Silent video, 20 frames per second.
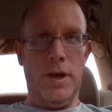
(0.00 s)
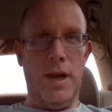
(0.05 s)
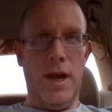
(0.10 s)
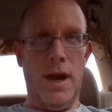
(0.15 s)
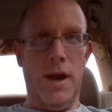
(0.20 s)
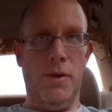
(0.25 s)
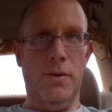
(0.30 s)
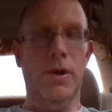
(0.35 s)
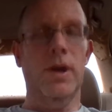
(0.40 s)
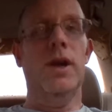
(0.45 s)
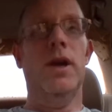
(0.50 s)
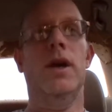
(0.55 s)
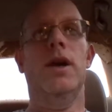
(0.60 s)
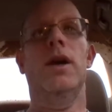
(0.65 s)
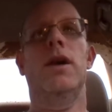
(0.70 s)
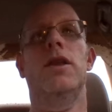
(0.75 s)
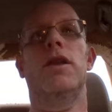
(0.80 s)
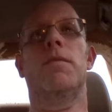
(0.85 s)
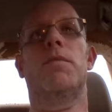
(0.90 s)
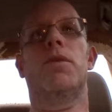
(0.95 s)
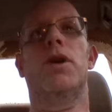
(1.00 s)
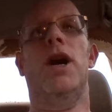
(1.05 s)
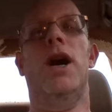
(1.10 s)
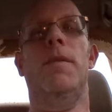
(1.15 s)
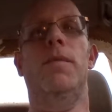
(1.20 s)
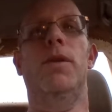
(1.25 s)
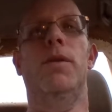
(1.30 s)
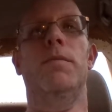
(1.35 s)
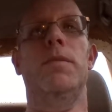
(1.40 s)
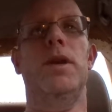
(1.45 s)
Now, the
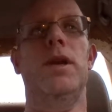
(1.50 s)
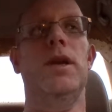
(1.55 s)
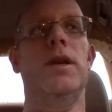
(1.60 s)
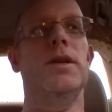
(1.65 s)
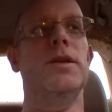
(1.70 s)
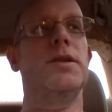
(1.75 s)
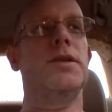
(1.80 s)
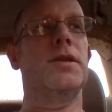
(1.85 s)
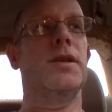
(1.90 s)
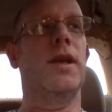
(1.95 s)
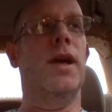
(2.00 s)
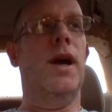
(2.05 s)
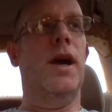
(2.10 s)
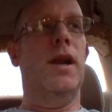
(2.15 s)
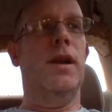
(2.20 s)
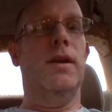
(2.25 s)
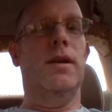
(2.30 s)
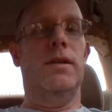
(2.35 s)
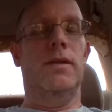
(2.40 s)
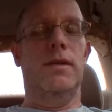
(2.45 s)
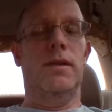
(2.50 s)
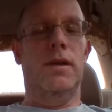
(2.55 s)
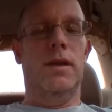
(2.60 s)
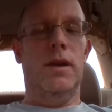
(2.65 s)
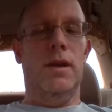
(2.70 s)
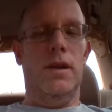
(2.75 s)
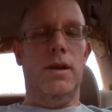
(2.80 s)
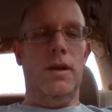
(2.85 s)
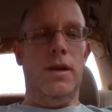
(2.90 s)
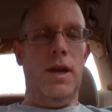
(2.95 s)
problem is that
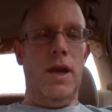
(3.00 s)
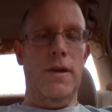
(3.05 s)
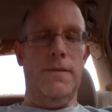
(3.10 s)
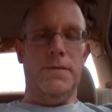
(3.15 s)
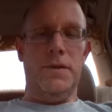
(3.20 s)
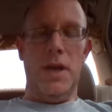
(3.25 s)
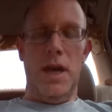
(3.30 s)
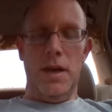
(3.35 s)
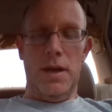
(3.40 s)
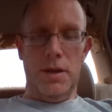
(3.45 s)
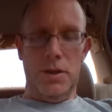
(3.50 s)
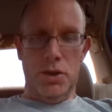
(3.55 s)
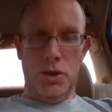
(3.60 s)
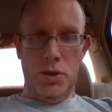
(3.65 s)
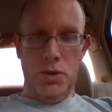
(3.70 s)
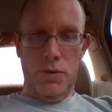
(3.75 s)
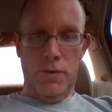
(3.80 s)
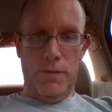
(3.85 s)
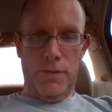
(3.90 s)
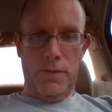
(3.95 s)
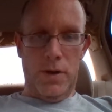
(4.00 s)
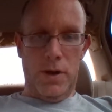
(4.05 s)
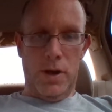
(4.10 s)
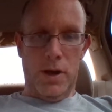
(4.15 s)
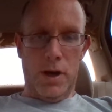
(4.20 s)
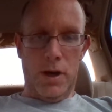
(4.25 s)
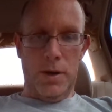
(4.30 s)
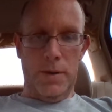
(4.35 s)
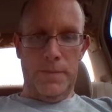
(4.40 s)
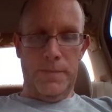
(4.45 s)
if taken too
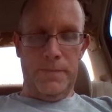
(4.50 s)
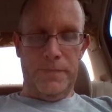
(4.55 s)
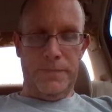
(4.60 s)
far,